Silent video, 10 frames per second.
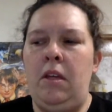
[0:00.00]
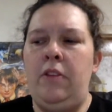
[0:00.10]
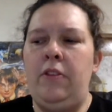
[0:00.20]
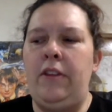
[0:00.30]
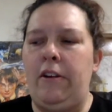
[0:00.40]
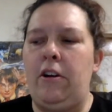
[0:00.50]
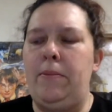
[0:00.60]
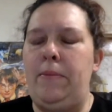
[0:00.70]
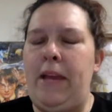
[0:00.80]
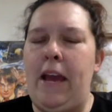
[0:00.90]
they're going to
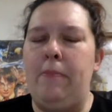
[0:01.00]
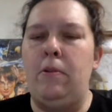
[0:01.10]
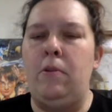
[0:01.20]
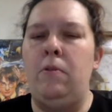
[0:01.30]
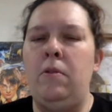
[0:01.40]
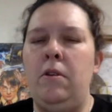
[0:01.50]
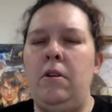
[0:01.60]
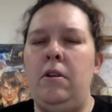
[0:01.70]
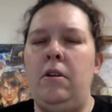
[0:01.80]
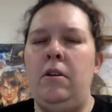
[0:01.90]
be able
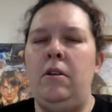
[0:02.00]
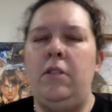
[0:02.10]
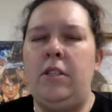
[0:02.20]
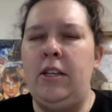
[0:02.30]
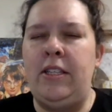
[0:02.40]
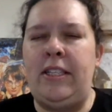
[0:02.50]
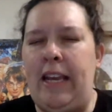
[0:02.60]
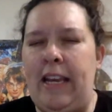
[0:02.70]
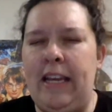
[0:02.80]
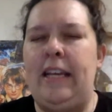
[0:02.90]
to
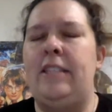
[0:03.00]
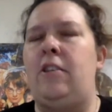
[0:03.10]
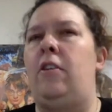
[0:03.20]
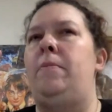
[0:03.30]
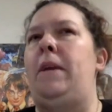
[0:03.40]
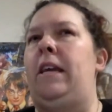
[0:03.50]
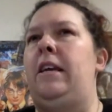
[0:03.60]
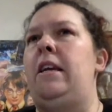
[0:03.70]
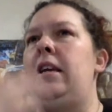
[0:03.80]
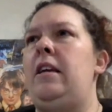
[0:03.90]
see it. It's going to be
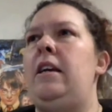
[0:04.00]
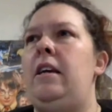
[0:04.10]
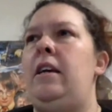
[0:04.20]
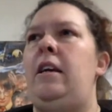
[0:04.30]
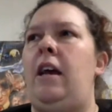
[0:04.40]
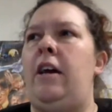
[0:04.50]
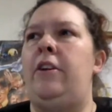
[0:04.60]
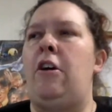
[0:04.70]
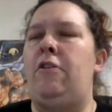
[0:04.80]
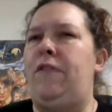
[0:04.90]
a
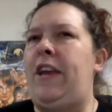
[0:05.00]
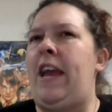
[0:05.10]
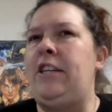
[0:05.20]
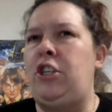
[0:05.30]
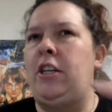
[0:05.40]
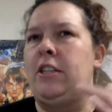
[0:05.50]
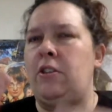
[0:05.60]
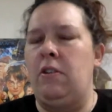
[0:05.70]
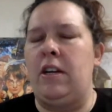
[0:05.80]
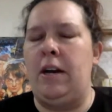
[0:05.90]
notification. It's
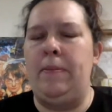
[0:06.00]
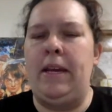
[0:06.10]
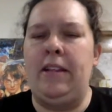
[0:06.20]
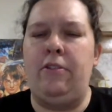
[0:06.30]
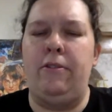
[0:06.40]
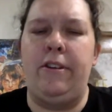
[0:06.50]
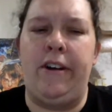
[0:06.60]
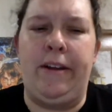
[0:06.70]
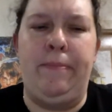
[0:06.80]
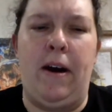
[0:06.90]
going to come in through their
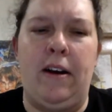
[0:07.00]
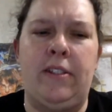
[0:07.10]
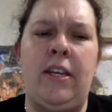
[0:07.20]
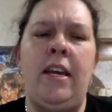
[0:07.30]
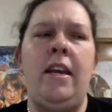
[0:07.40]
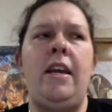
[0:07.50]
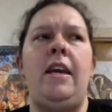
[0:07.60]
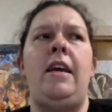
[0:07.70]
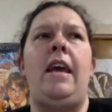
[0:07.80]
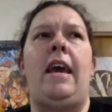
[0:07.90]
inbox,
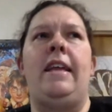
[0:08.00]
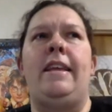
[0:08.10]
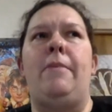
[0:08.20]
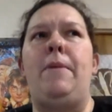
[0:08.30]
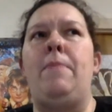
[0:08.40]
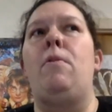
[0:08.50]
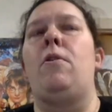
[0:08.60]
and they'll be more